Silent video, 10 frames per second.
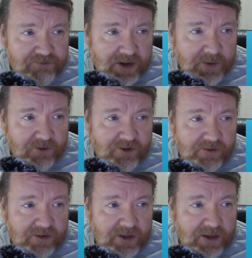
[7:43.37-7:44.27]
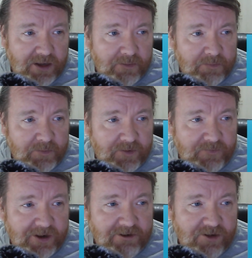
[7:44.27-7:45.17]
pretty much is the
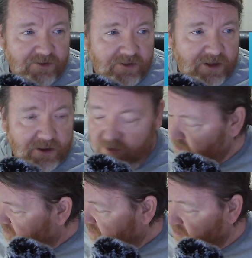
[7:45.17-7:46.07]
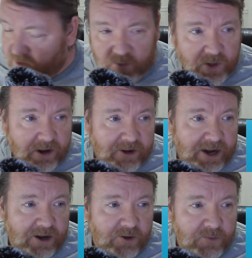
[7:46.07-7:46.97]
configuration. So Arduino
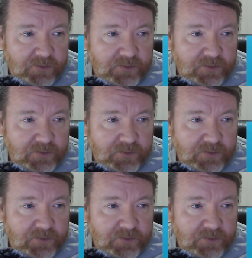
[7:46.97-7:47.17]
Nano,